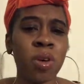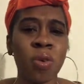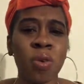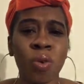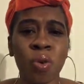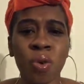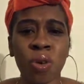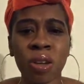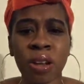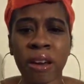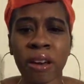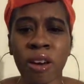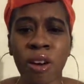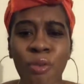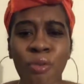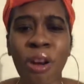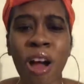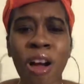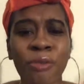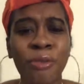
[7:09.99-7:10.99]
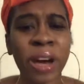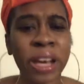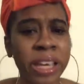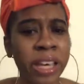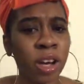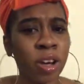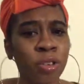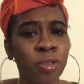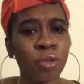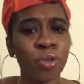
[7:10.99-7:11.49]
or like a
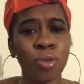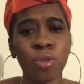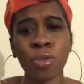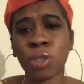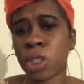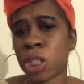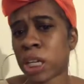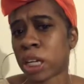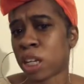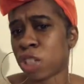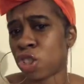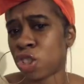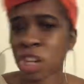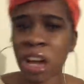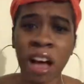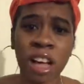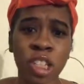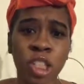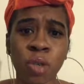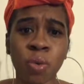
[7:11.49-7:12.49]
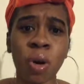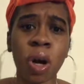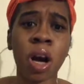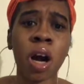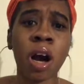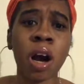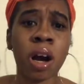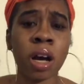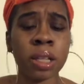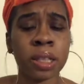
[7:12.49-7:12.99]
Rafael Cruz or like a Joshua
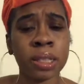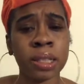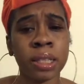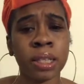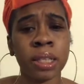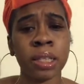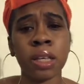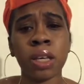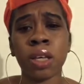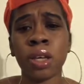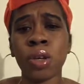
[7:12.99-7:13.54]
Hawley